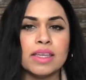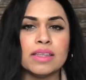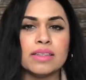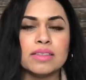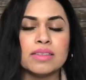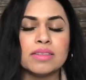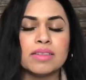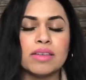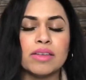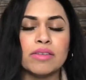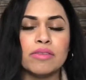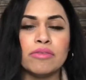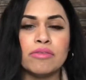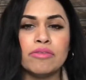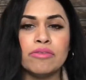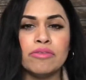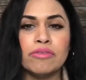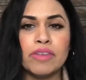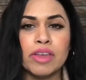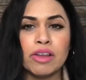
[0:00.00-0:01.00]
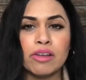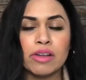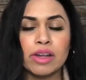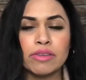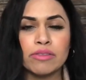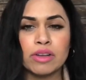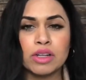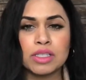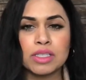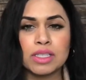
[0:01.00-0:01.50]
It's
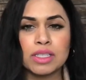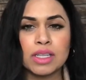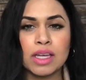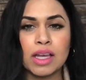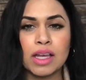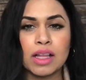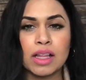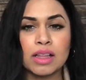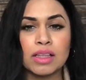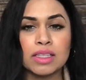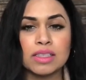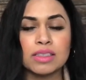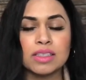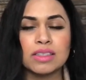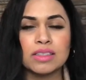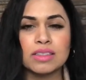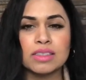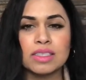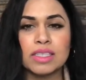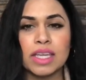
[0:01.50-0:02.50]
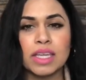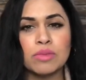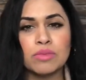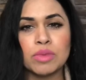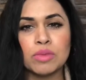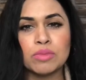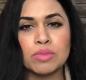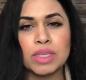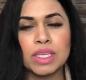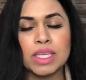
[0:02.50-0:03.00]
very versatile. It's a
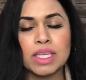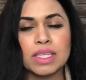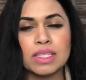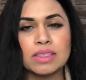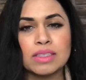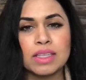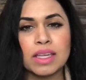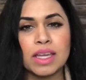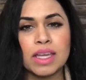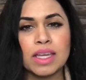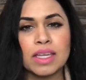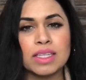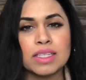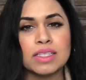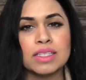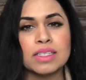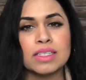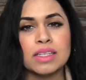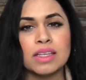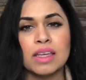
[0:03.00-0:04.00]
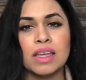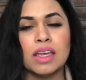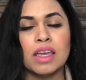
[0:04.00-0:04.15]
statement piece and